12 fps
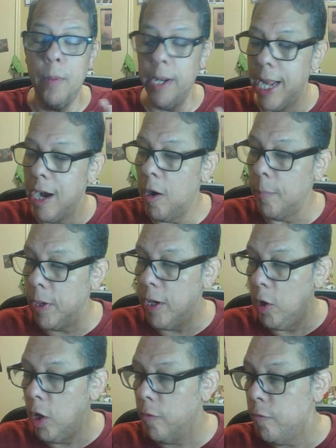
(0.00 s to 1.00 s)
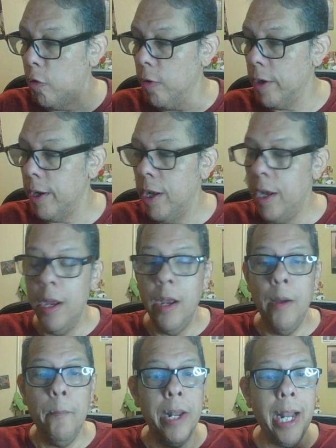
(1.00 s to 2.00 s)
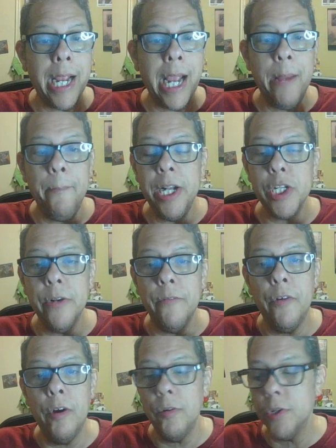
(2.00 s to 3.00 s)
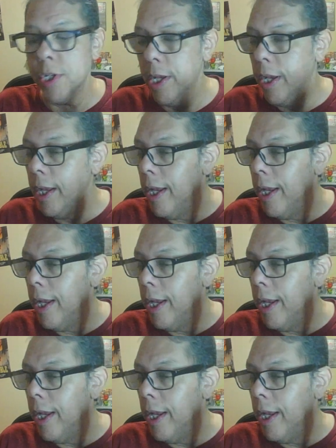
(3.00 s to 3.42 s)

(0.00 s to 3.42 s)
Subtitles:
but now I'm going to look for it. But like I mentioned, folks,